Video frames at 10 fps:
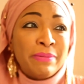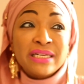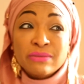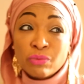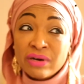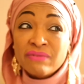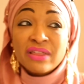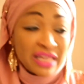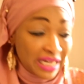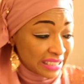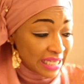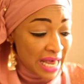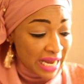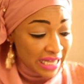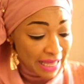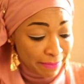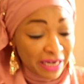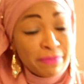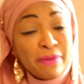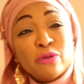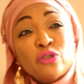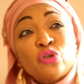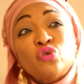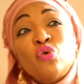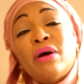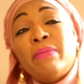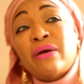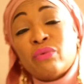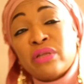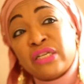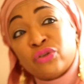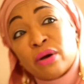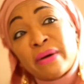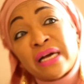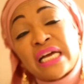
Because one of the things that many people don't talk about when they talk about